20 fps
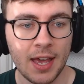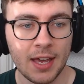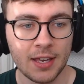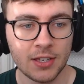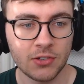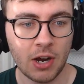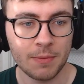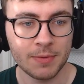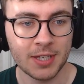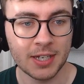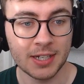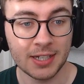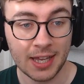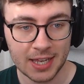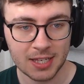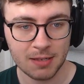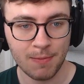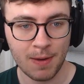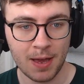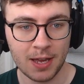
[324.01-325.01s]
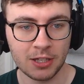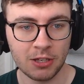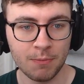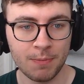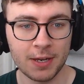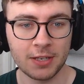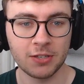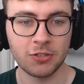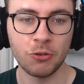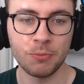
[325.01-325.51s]
Skrapz said, yes man, you
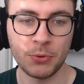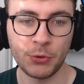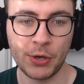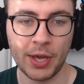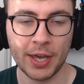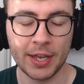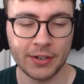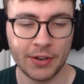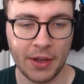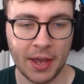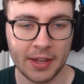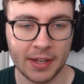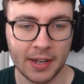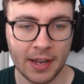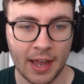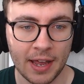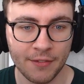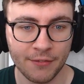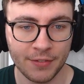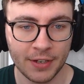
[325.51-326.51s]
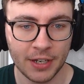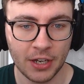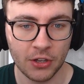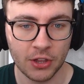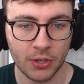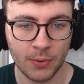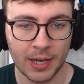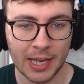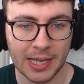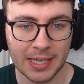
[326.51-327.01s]
best hope you get an Envy,
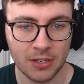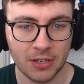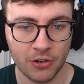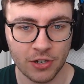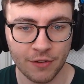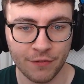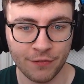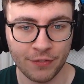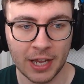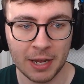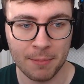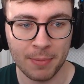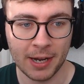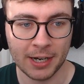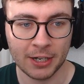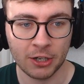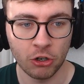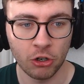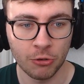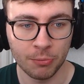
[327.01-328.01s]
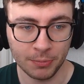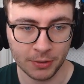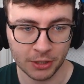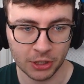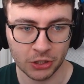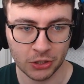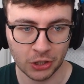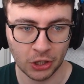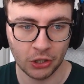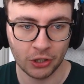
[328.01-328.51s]
otherwise you're on a flight back home.
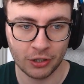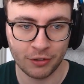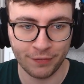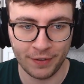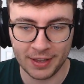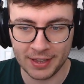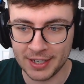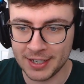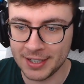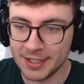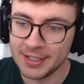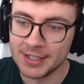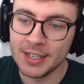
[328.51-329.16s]
Good luck, fella.